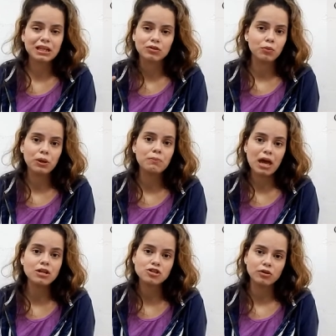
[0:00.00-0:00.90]
to be
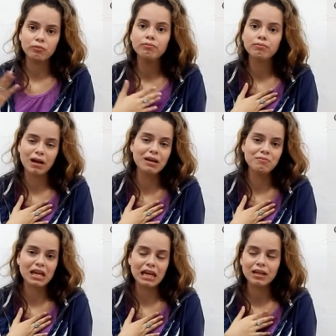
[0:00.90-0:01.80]
mentioned by
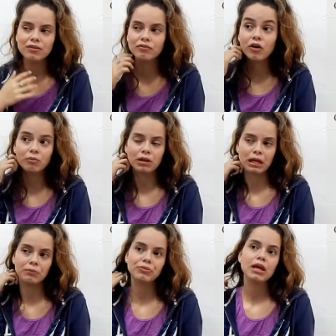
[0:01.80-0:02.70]
me for
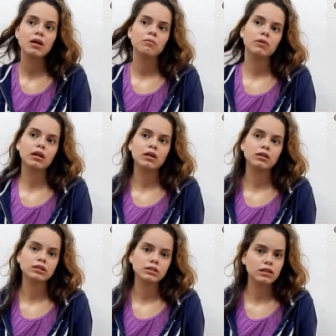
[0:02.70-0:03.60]
me
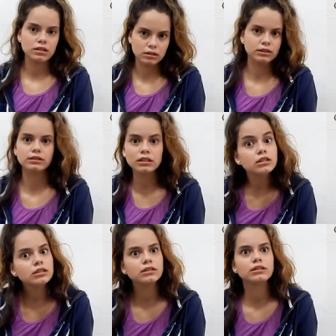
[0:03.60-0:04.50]
because
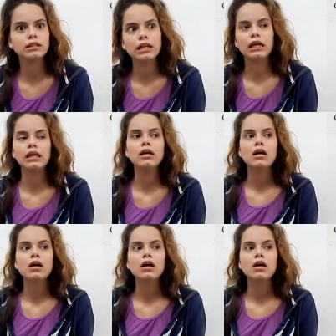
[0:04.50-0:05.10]
seriously,